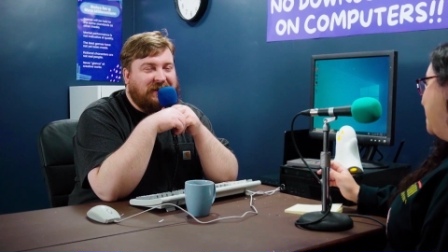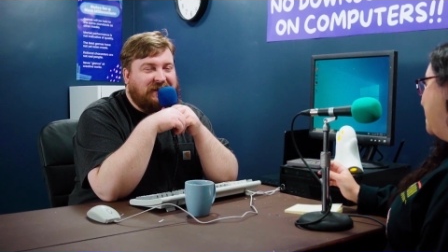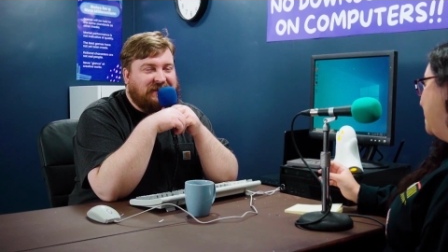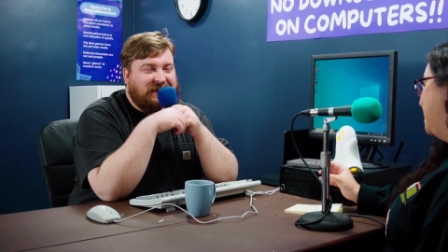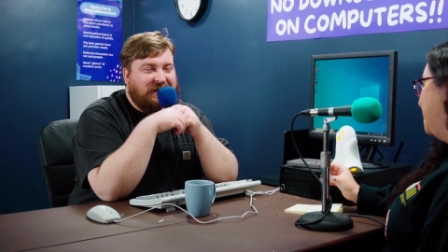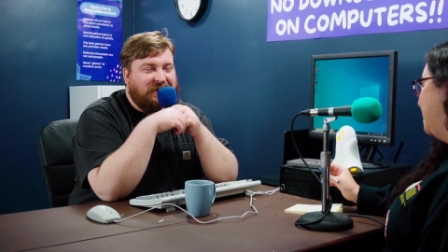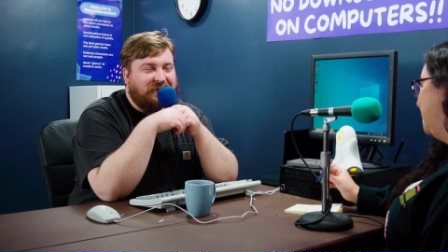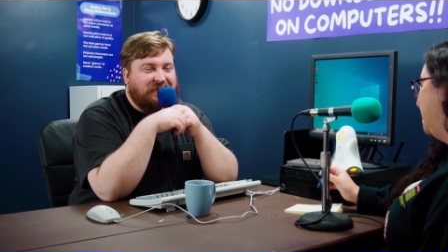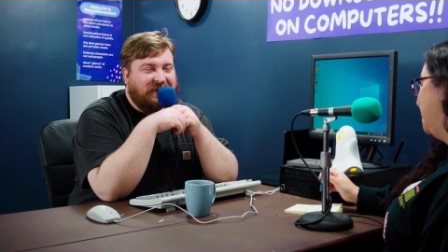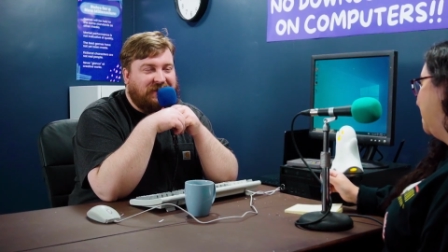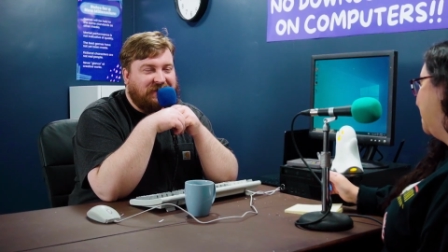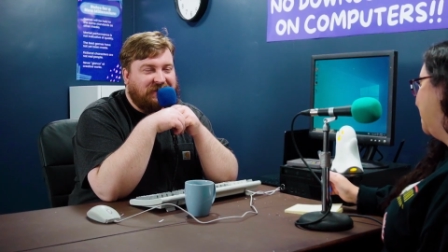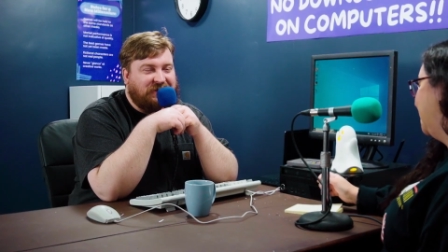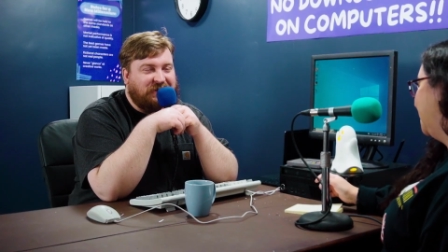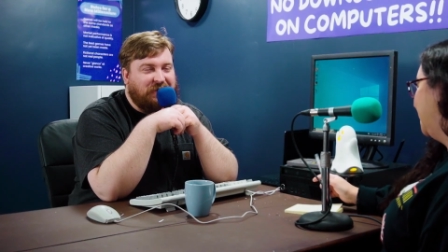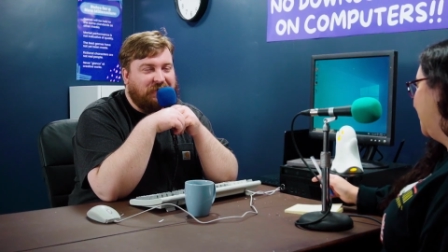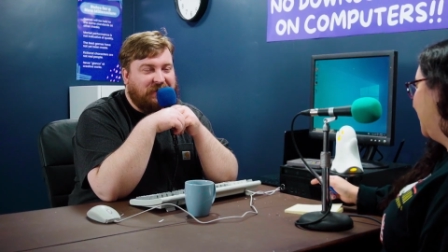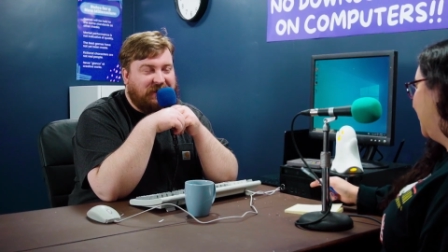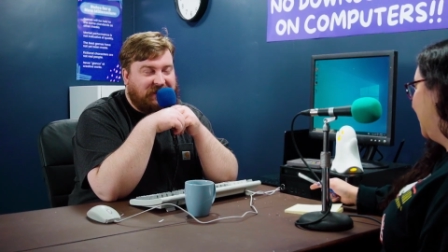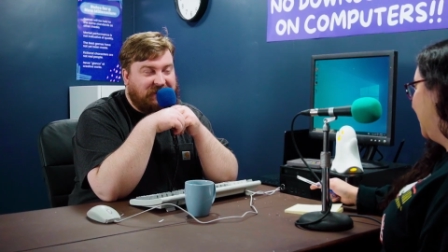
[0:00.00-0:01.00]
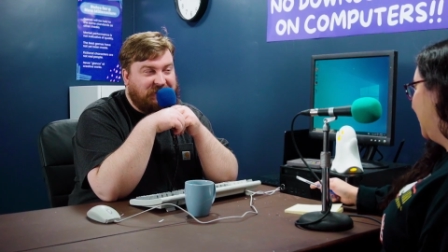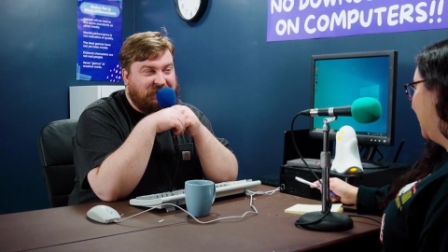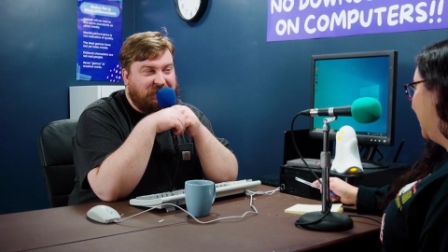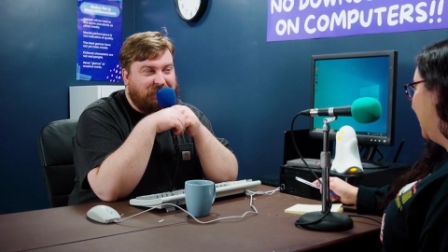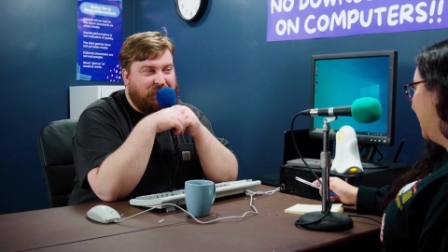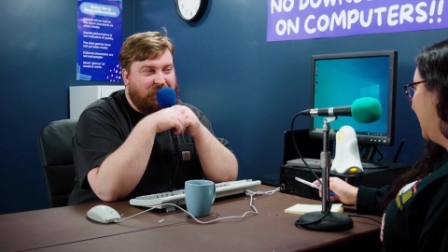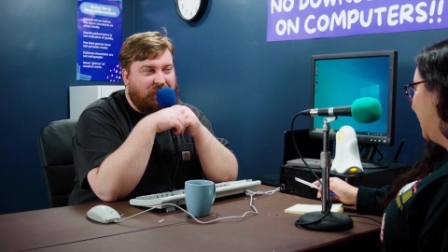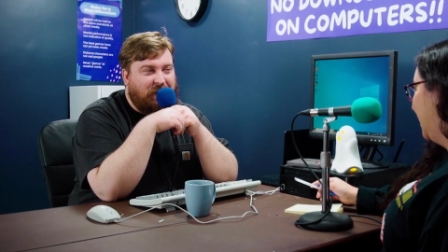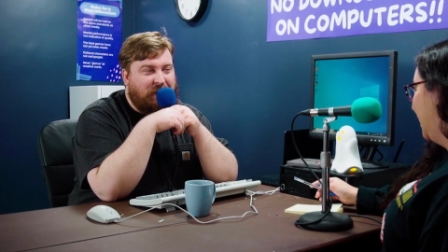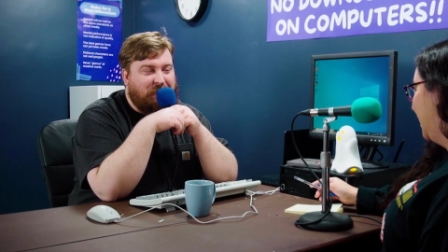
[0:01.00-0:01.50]
because I don't think the show did
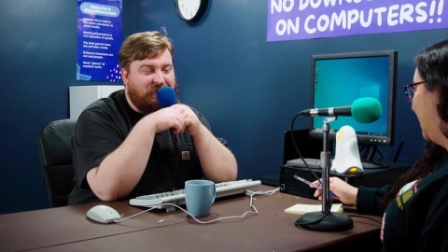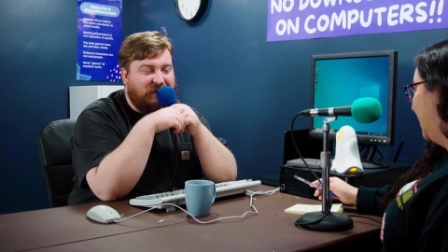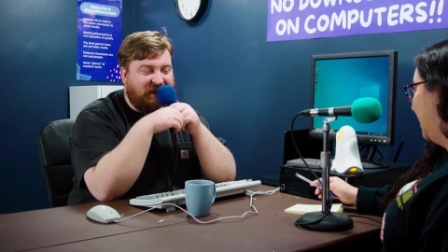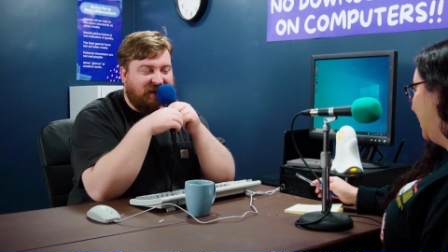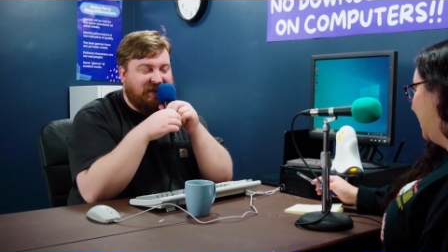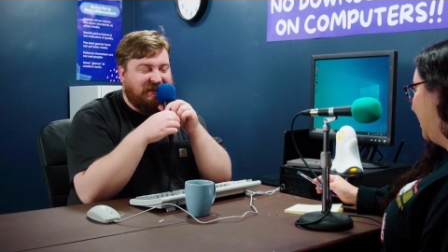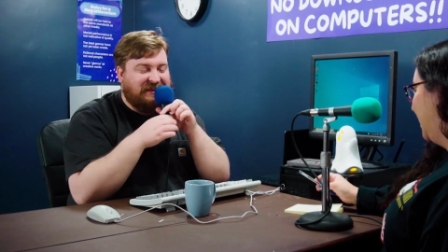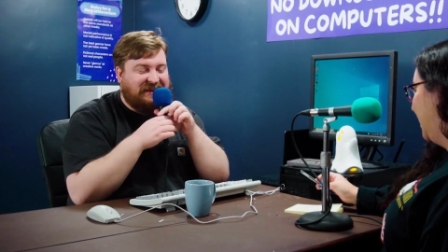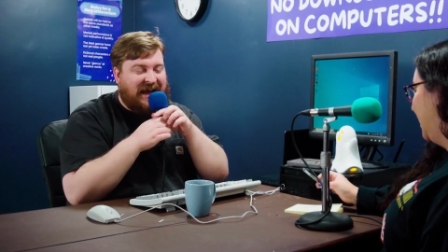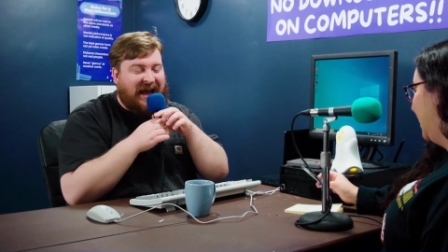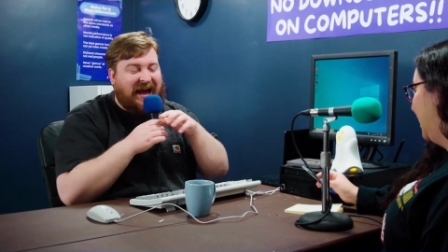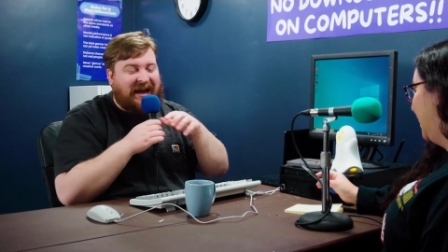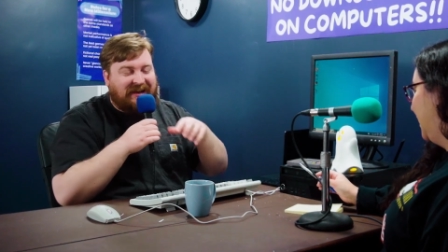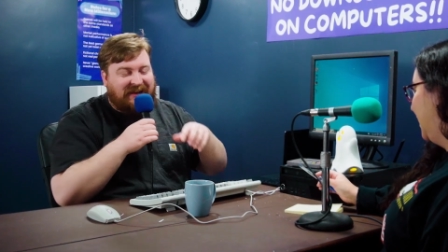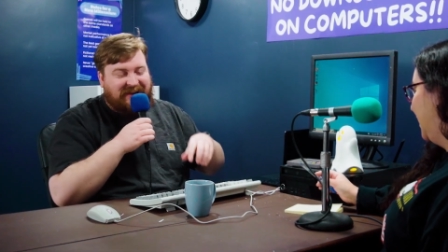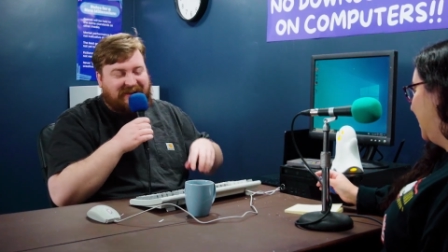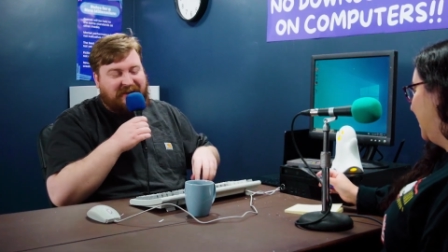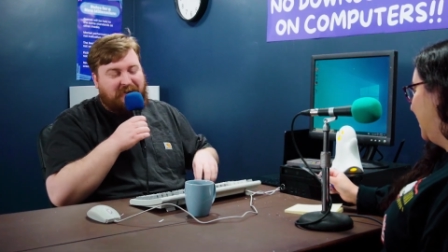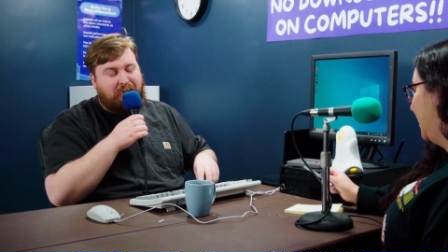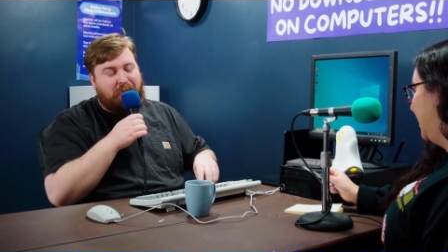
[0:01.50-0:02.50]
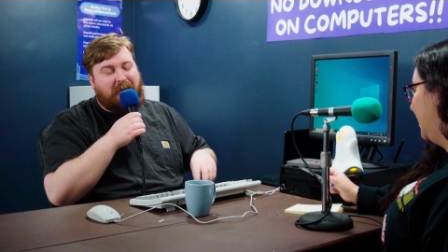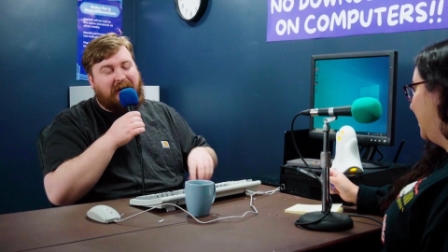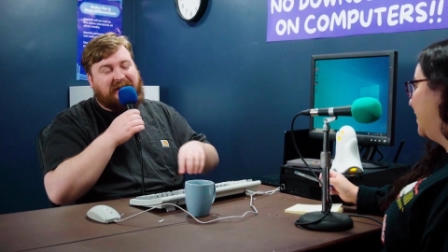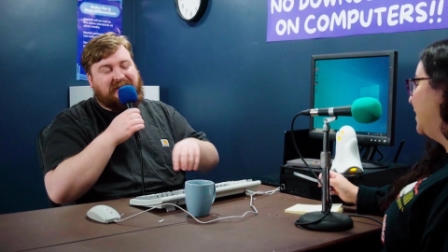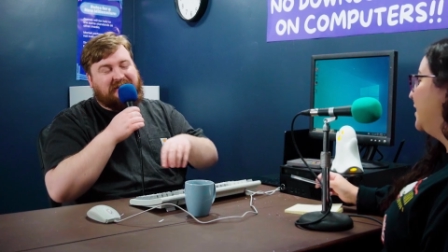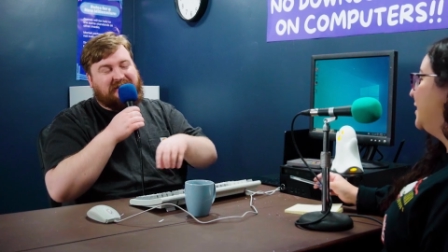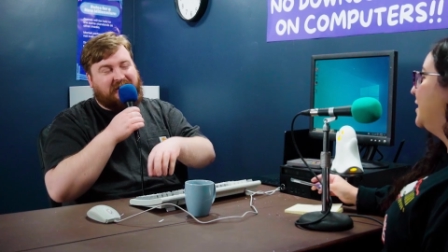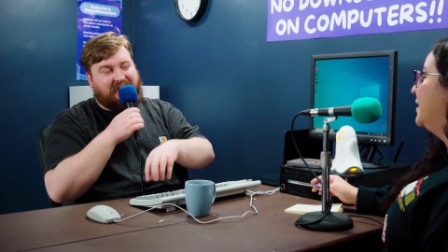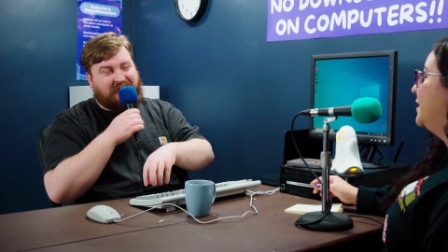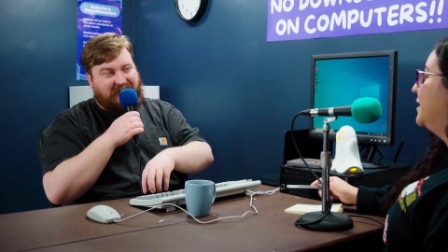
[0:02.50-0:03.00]
super well, but it is technically
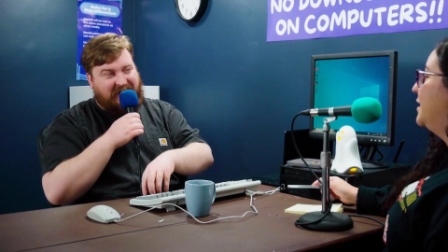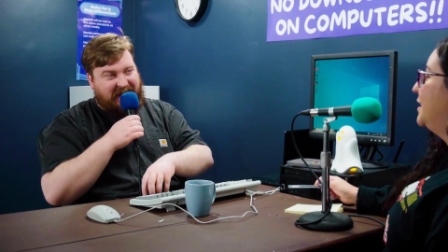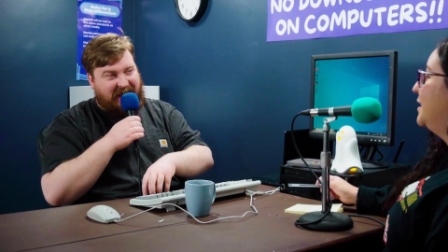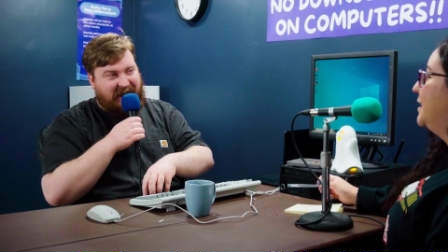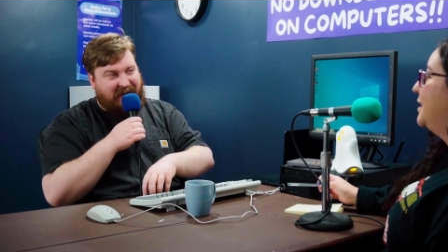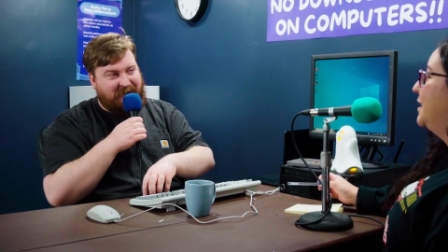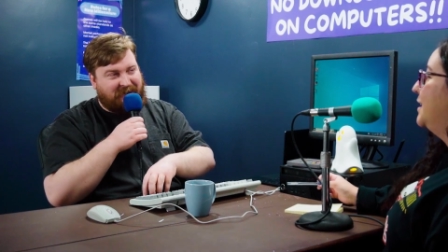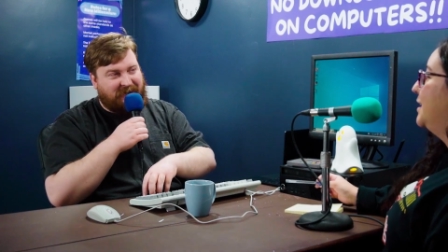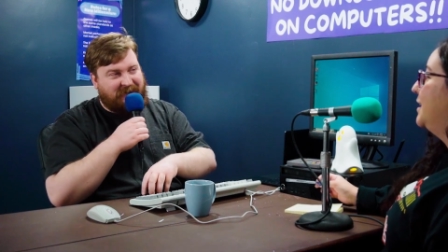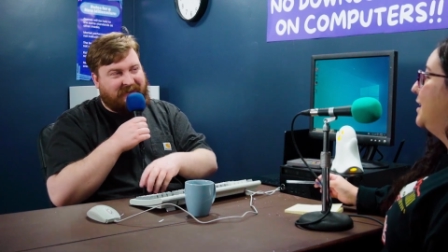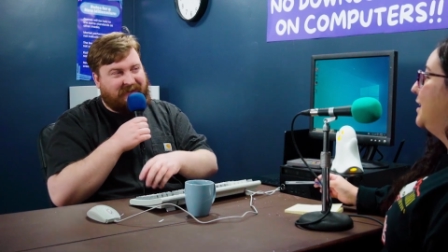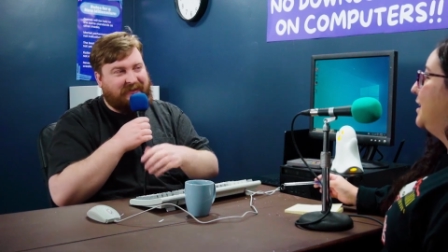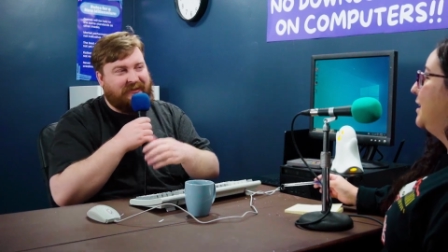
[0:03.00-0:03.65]
based on the game.